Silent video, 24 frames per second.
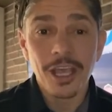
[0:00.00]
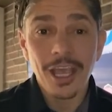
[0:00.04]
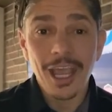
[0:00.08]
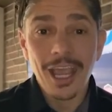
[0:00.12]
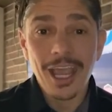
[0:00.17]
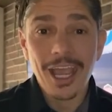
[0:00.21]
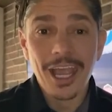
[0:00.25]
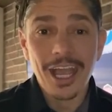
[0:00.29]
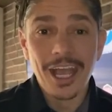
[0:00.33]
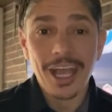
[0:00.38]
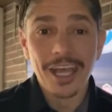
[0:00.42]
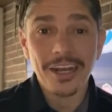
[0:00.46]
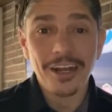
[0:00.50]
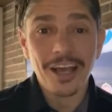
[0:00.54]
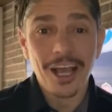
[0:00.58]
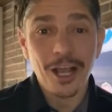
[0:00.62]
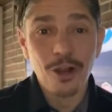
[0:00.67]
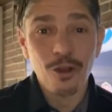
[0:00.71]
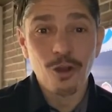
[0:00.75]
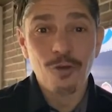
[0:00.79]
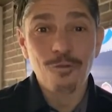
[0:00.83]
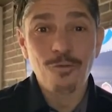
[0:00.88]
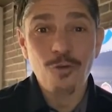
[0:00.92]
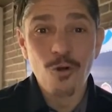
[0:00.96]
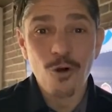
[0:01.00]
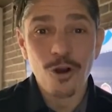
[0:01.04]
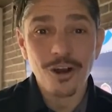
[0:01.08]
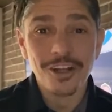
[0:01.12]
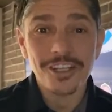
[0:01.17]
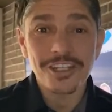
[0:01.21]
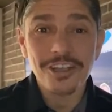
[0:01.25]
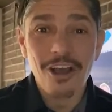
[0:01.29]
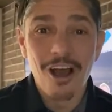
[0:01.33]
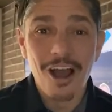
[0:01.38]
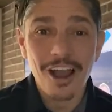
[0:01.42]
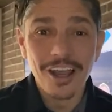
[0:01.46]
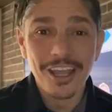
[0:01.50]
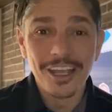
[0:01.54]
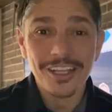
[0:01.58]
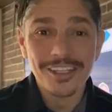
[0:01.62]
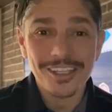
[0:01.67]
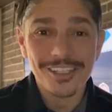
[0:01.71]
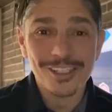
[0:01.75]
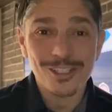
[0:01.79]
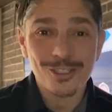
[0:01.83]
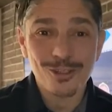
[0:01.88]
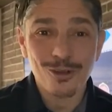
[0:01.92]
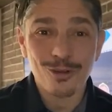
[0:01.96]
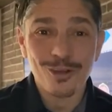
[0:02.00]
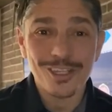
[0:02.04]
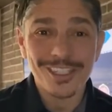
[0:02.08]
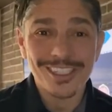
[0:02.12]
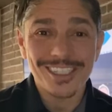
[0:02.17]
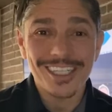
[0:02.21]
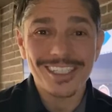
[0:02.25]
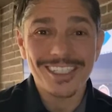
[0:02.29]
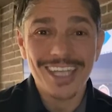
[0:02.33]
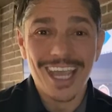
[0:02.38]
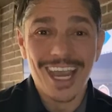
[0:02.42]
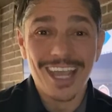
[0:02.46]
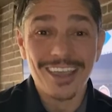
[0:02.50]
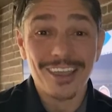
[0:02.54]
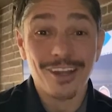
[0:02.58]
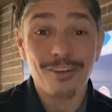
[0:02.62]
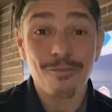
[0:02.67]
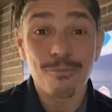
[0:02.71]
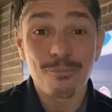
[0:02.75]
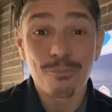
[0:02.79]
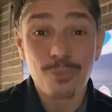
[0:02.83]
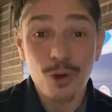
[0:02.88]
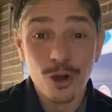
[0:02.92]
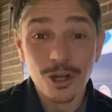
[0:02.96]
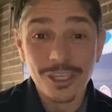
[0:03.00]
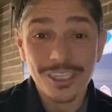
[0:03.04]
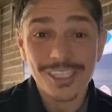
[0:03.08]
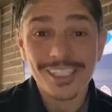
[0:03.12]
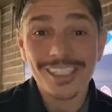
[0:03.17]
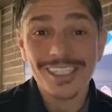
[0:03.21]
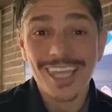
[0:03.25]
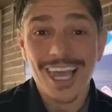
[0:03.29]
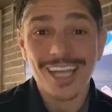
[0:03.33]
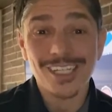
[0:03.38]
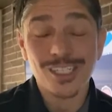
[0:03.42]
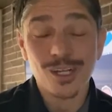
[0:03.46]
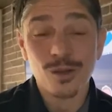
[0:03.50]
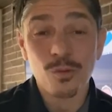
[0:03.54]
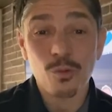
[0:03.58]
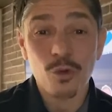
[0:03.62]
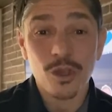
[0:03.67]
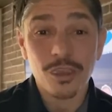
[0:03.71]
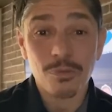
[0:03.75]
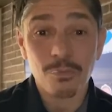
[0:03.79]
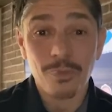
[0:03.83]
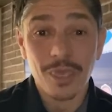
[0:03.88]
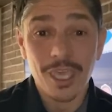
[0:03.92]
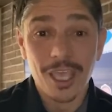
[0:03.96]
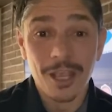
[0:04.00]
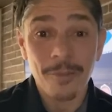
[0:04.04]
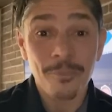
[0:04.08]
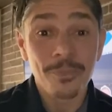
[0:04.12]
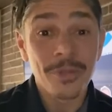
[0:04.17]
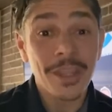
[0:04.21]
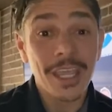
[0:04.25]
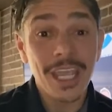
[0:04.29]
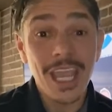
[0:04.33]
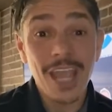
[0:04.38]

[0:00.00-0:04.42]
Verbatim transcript: And I look forward to talking to students today that have booked a session with me.